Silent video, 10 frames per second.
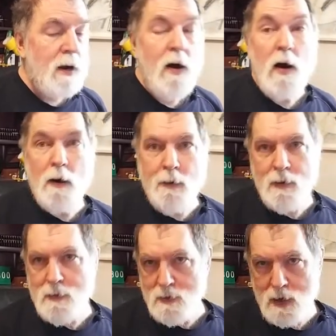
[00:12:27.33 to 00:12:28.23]
are
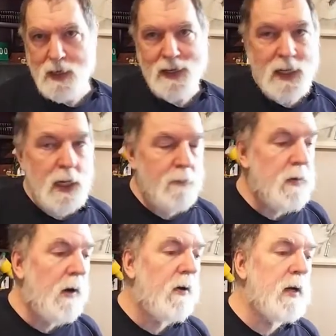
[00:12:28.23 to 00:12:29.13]
non-leading
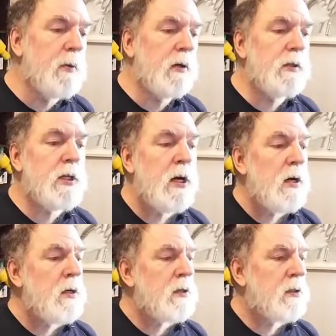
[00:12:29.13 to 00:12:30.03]
variables,
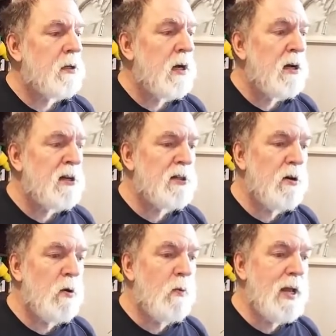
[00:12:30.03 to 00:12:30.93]

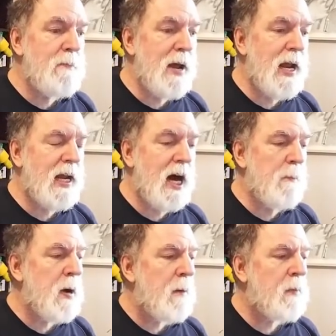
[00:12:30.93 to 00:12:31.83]
so we make
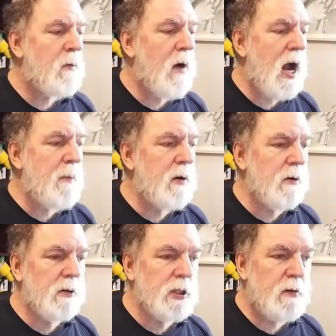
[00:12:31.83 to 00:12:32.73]
up
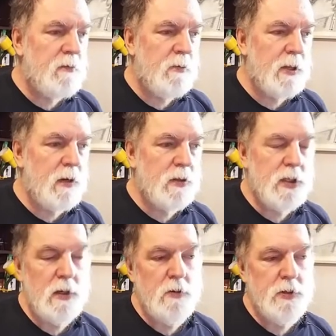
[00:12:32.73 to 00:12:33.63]
parameters for their
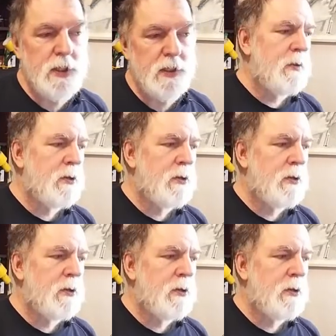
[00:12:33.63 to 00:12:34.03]
solution.